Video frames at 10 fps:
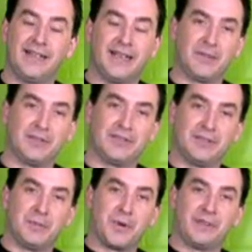It was a
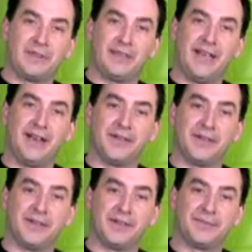little more
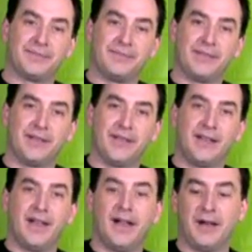layered.
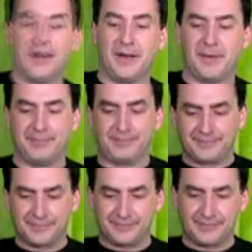Um,
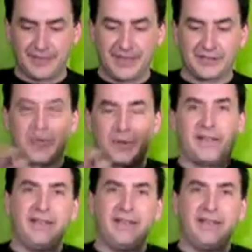so I